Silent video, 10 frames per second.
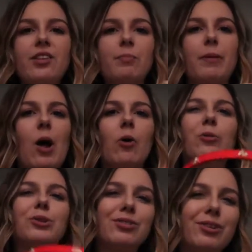this
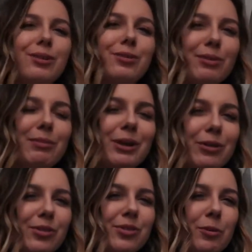belt, which is gonna seem like a
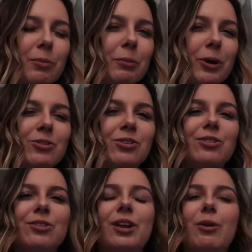stupid purchase,
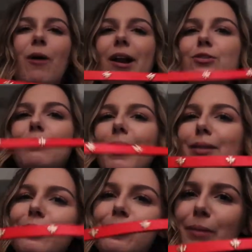and you're like, why did you
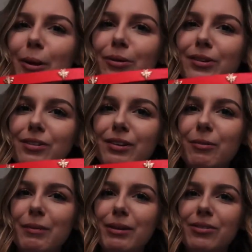buy this belt? It doesn't
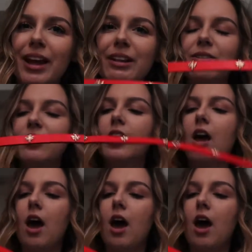even make sense.